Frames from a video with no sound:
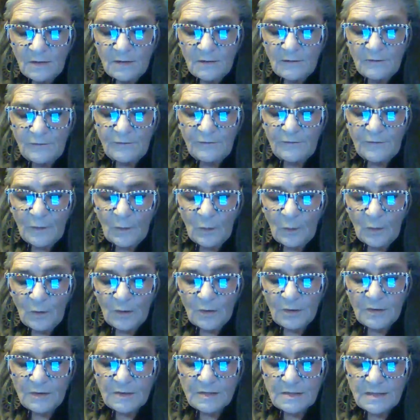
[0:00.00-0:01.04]
The
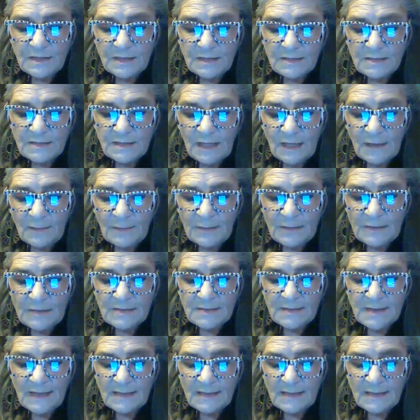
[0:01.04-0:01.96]
fourth, said Tuppence.